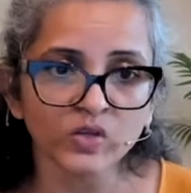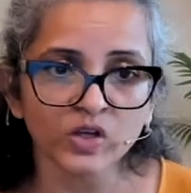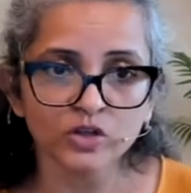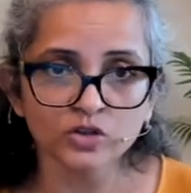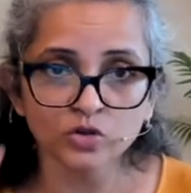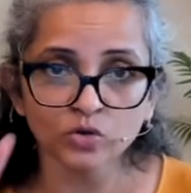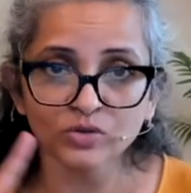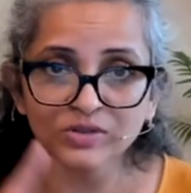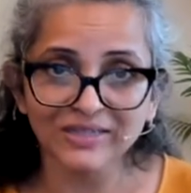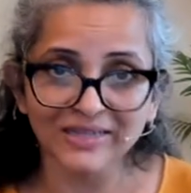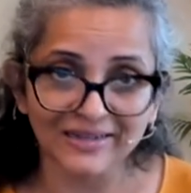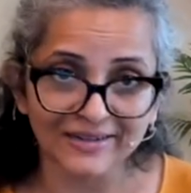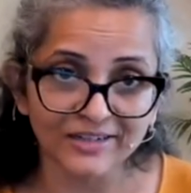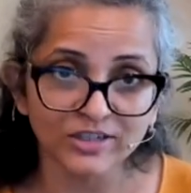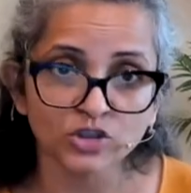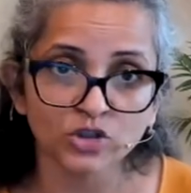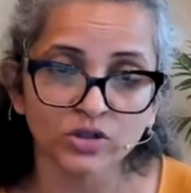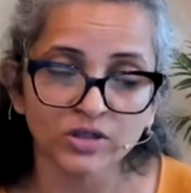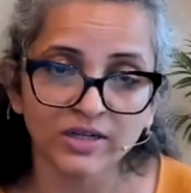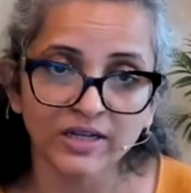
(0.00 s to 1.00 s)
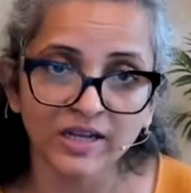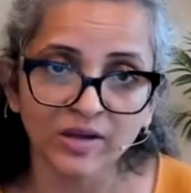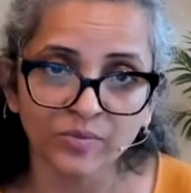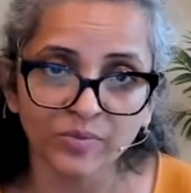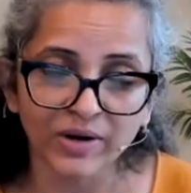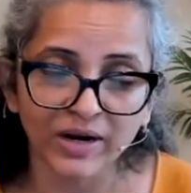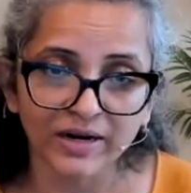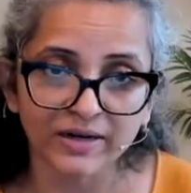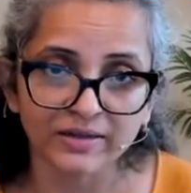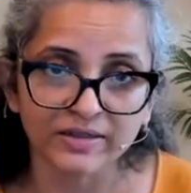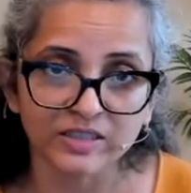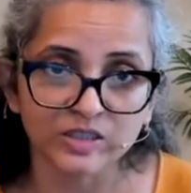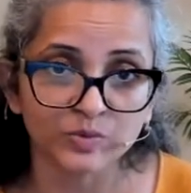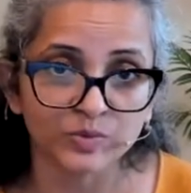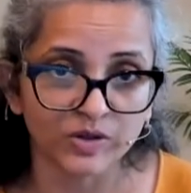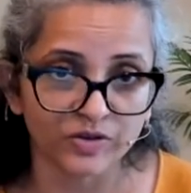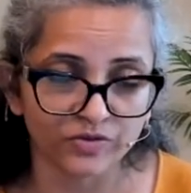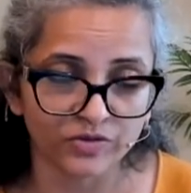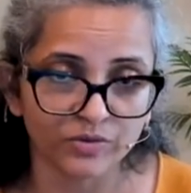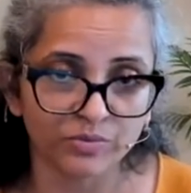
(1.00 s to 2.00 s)
So daily journaling practice,
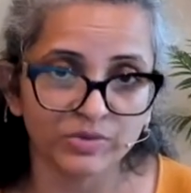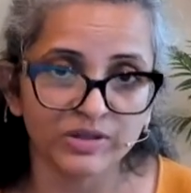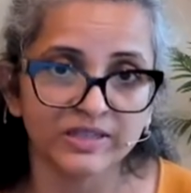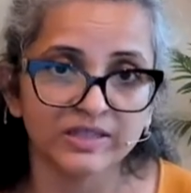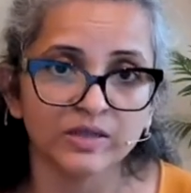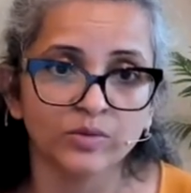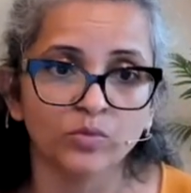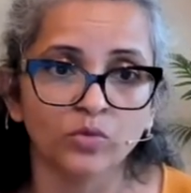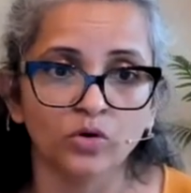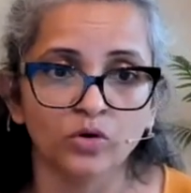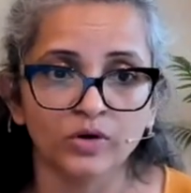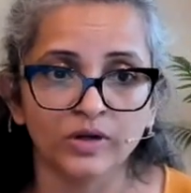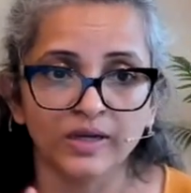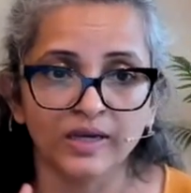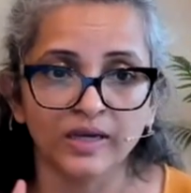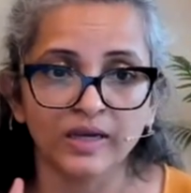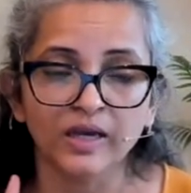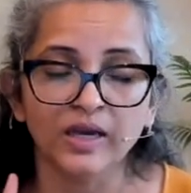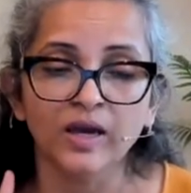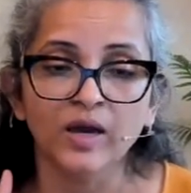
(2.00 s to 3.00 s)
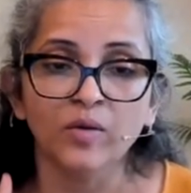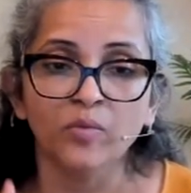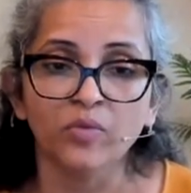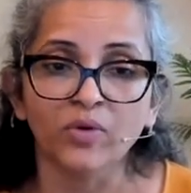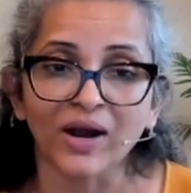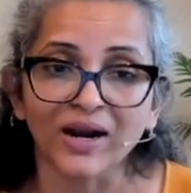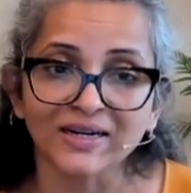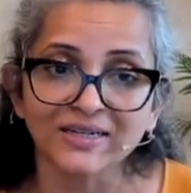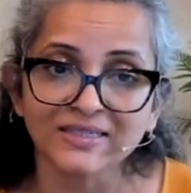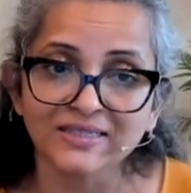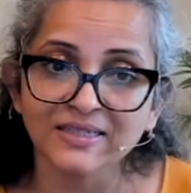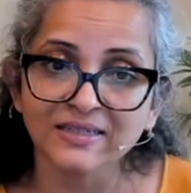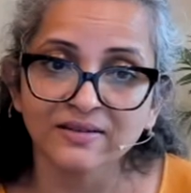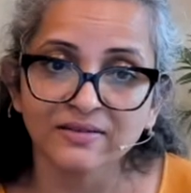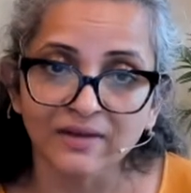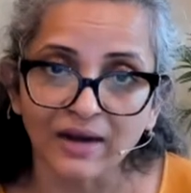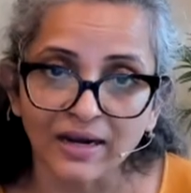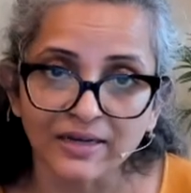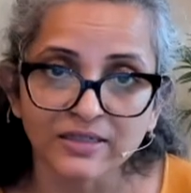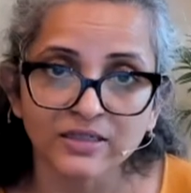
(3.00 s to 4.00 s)
preferably in the morning, practicing
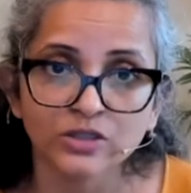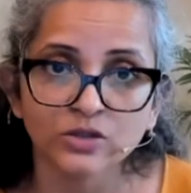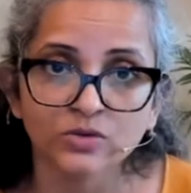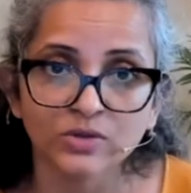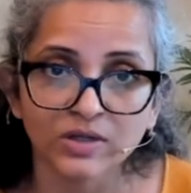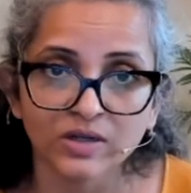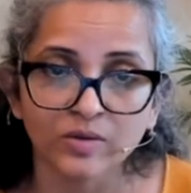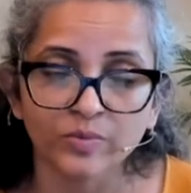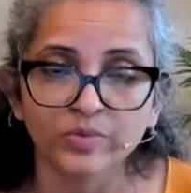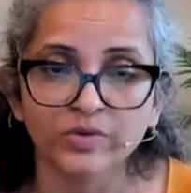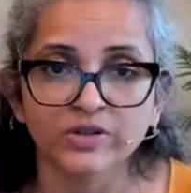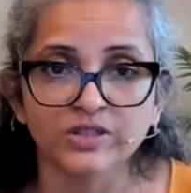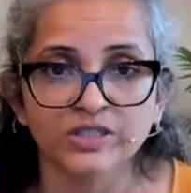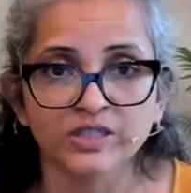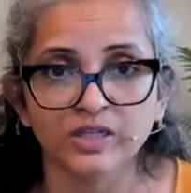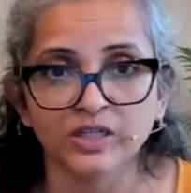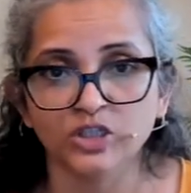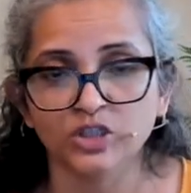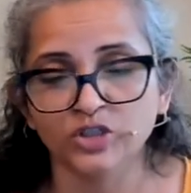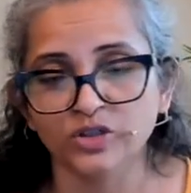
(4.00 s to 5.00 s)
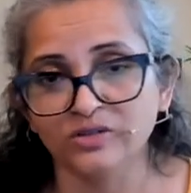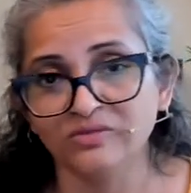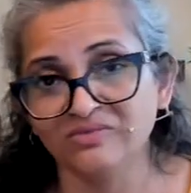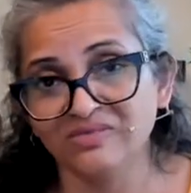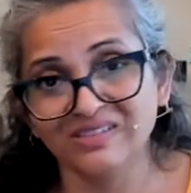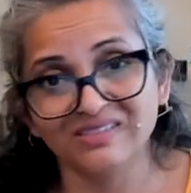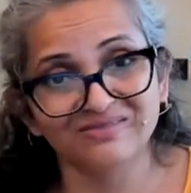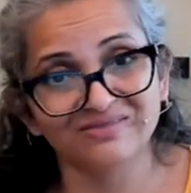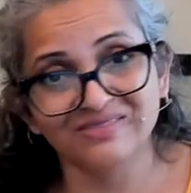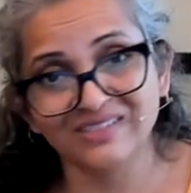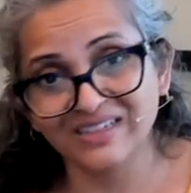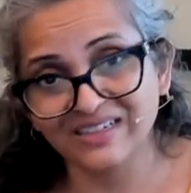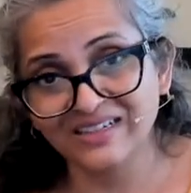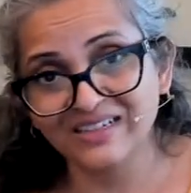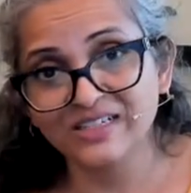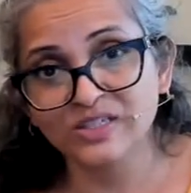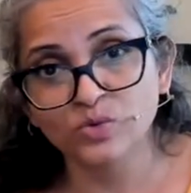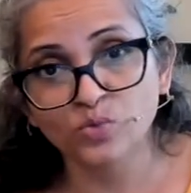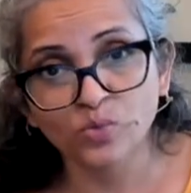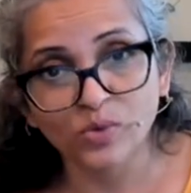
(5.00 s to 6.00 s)
gratitude and appreciation at
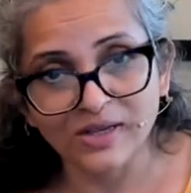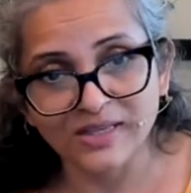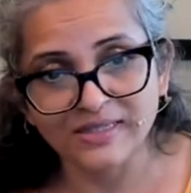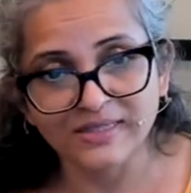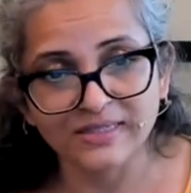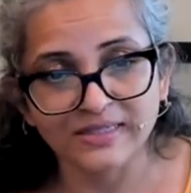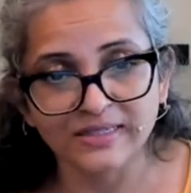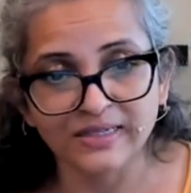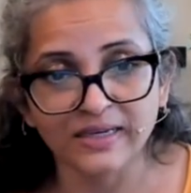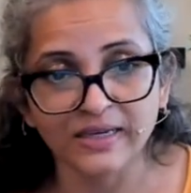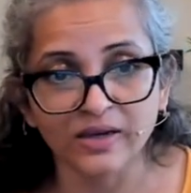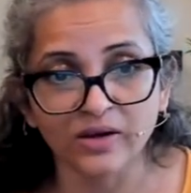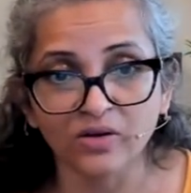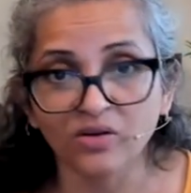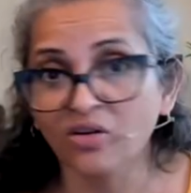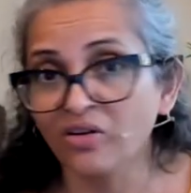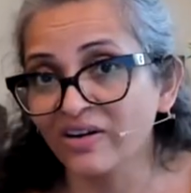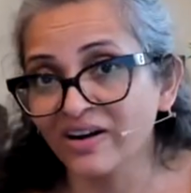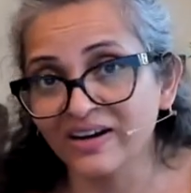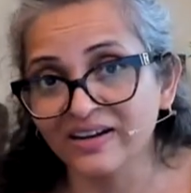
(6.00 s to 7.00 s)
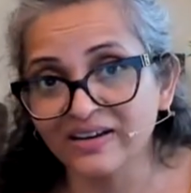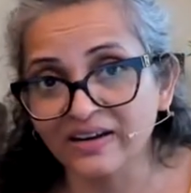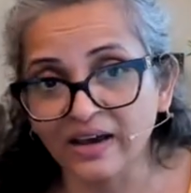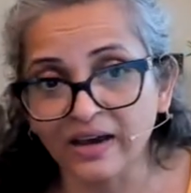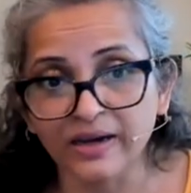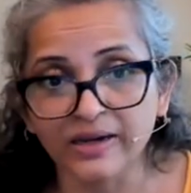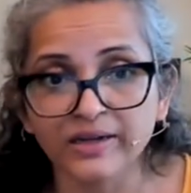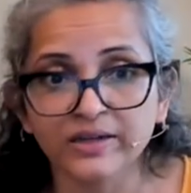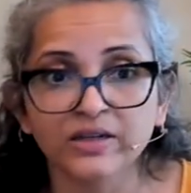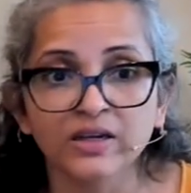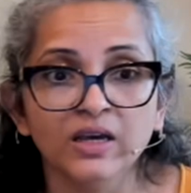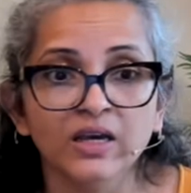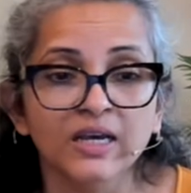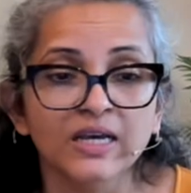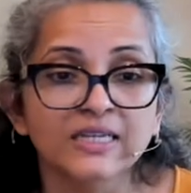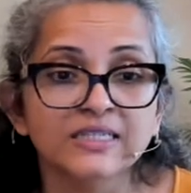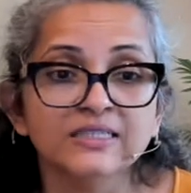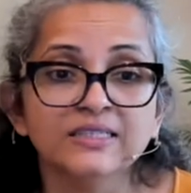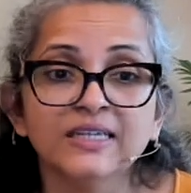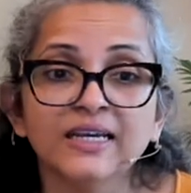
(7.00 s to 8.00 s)
least once a day or at night.
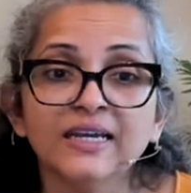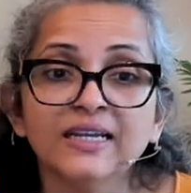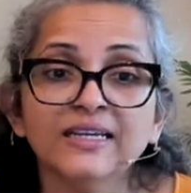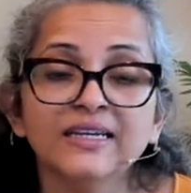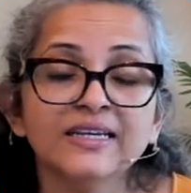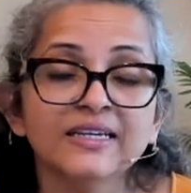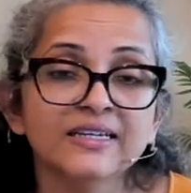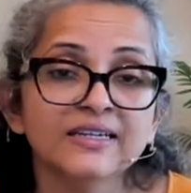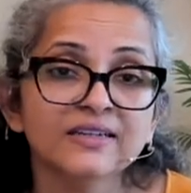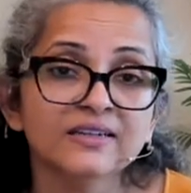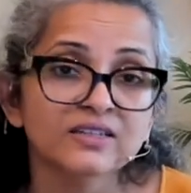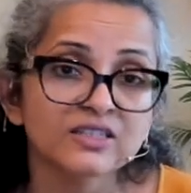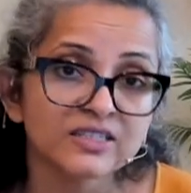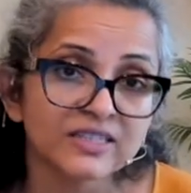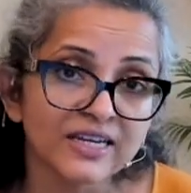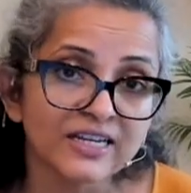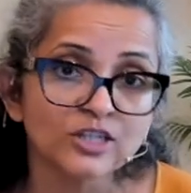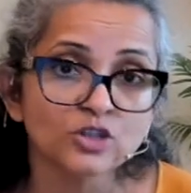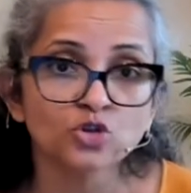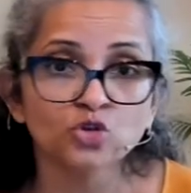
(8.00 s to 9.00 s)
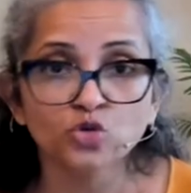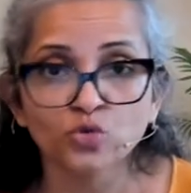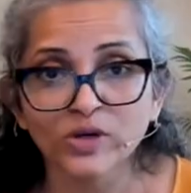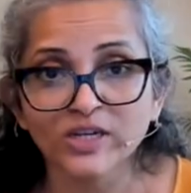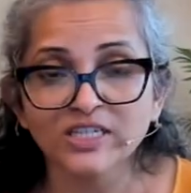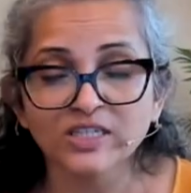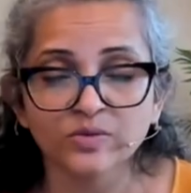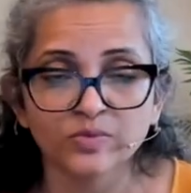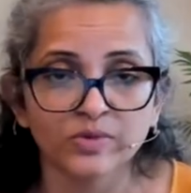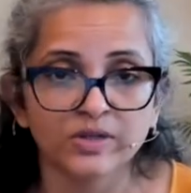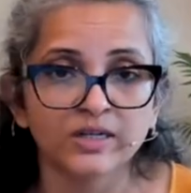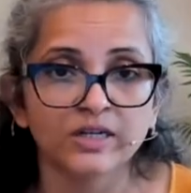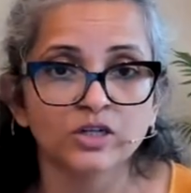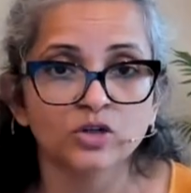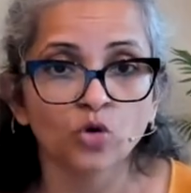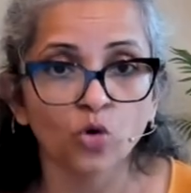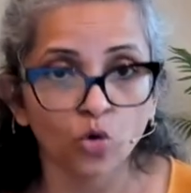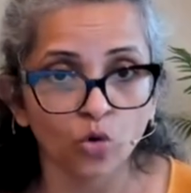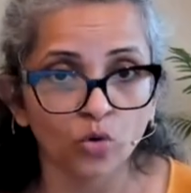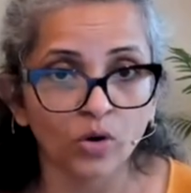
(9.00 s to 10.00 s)
Daily 10 to 20 minute
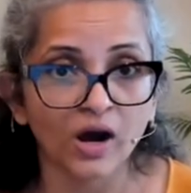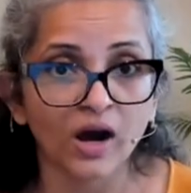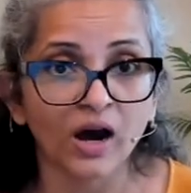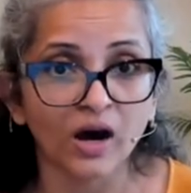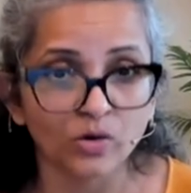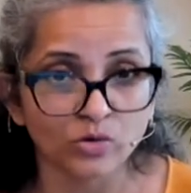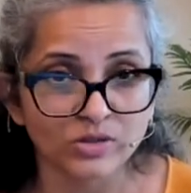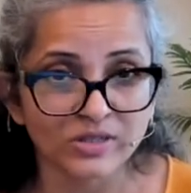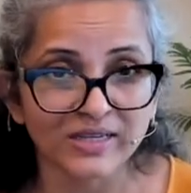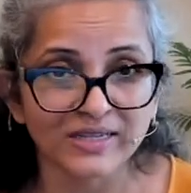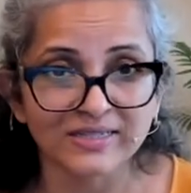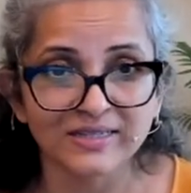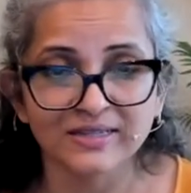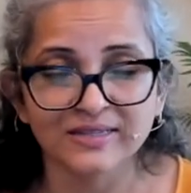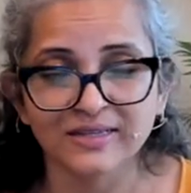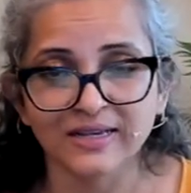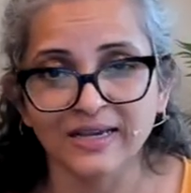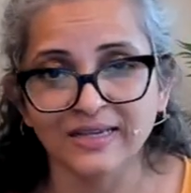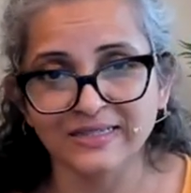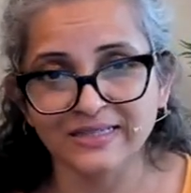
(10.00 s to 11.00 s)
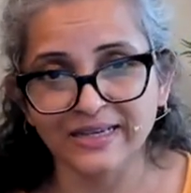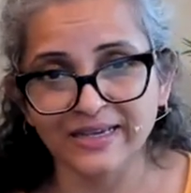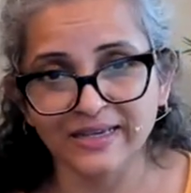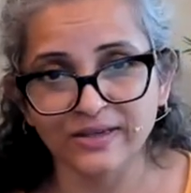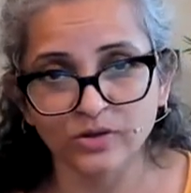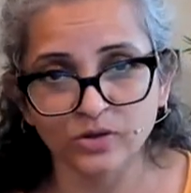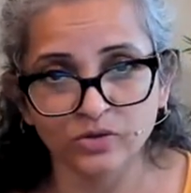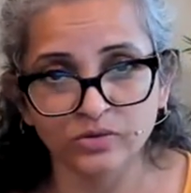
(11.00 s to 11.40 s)
house exercise, like